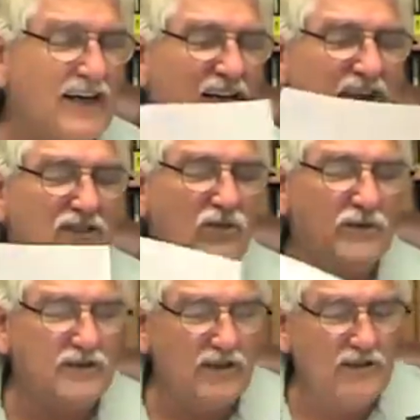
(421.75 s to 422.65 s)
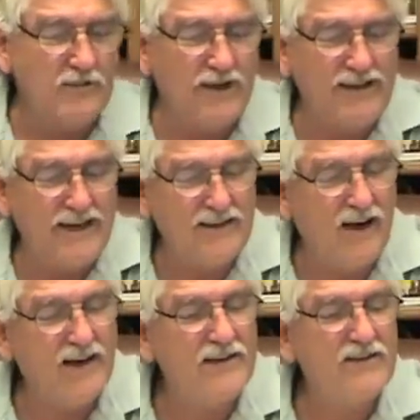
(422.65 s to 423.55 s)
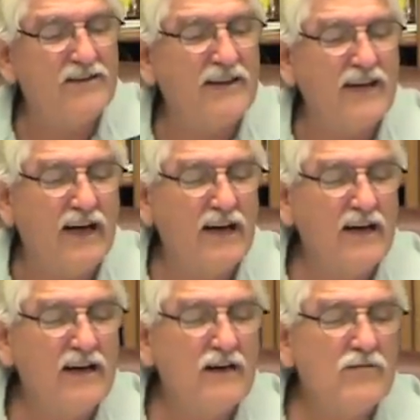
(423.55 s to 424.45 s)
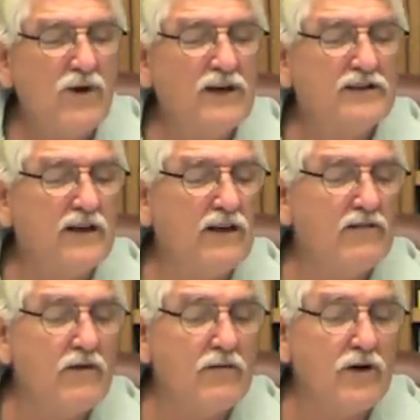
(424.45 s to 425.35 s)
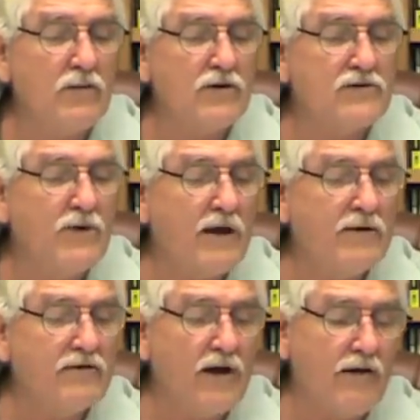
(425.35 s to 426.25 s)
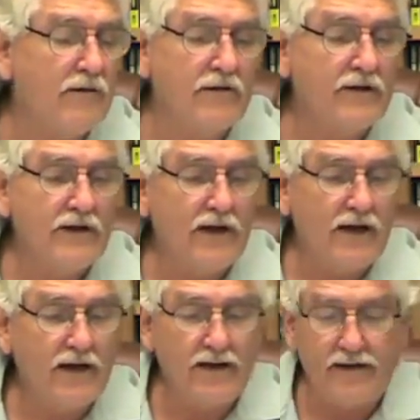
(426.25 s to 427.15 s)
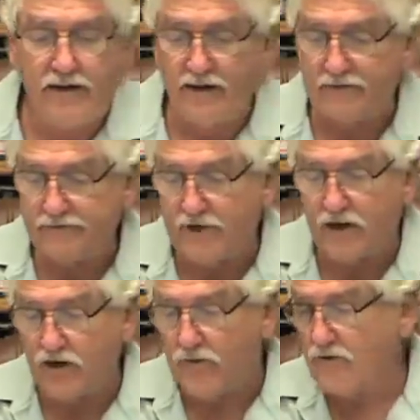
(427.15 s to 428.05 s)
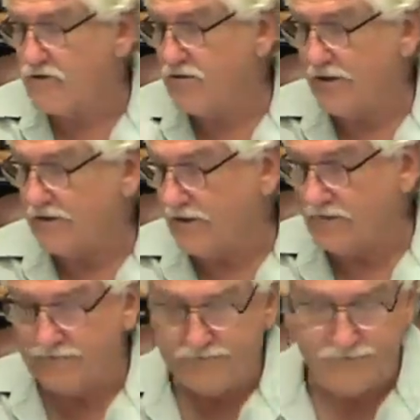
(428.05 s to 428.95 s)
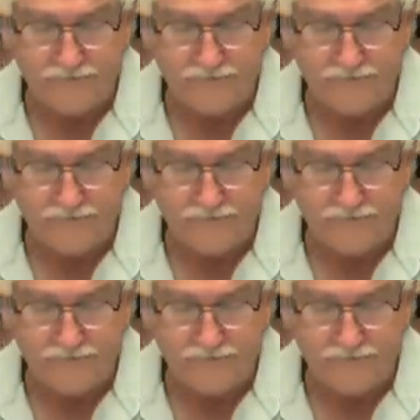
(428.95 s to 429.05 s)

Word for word: uh, Switzerland one day talking to the uh, president of the Gerber's Baby, uh, I, uh, not Gerber's, but, um,